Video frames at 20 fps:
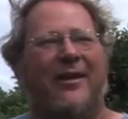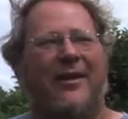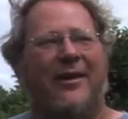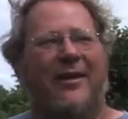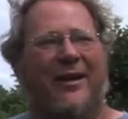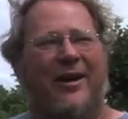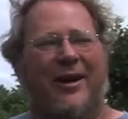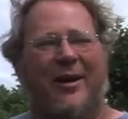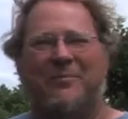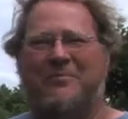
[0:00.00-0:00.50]

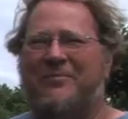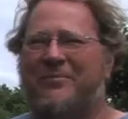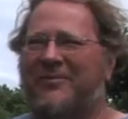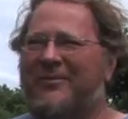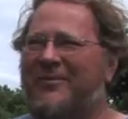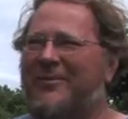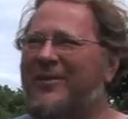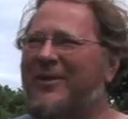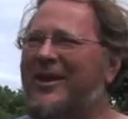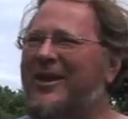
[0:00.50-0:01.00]
Um,
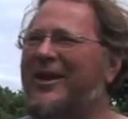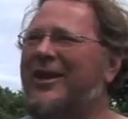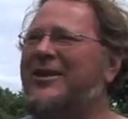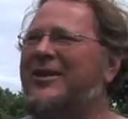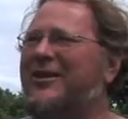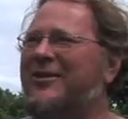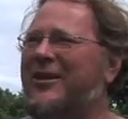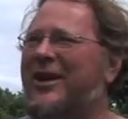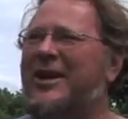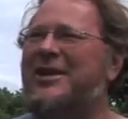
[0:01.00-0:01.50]
In
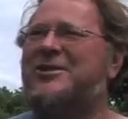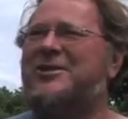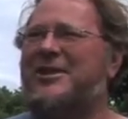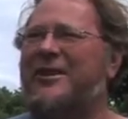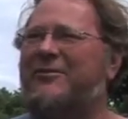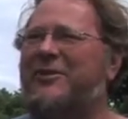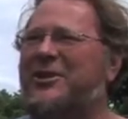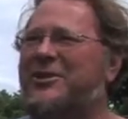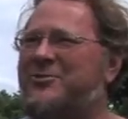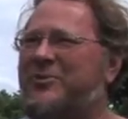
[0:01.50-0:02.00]
the late
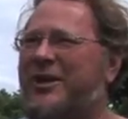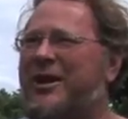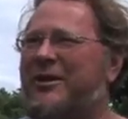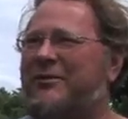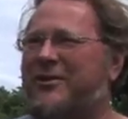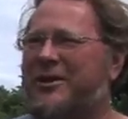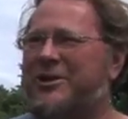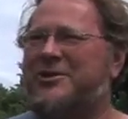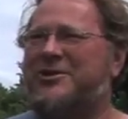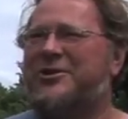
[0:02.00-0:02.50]
seventies, we had a
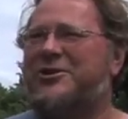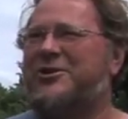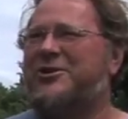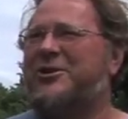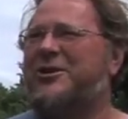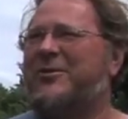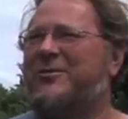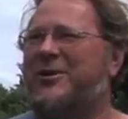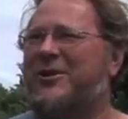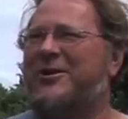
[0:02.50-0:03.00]
researcher
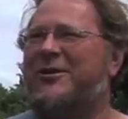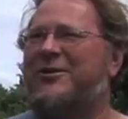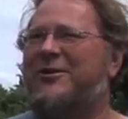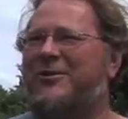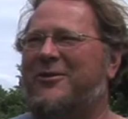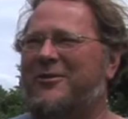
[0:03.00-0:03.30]
come into